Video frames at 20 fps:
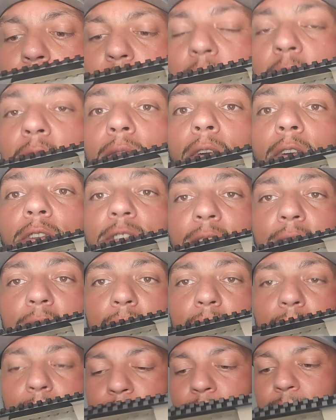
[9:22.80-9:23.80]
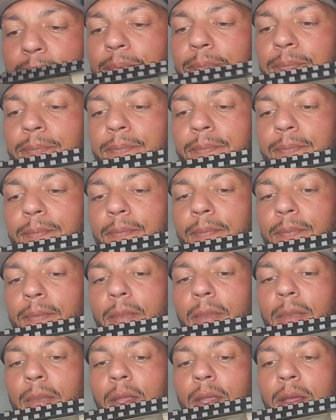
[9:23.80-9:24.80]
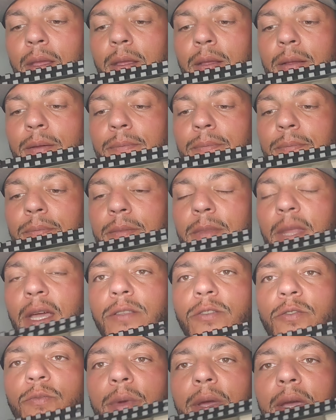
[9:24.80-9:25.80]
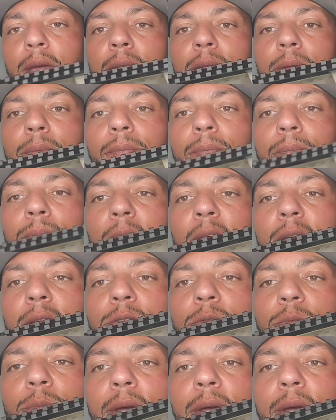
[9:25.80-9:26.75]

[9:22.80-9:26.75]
conversion kit. Not too bad. Not too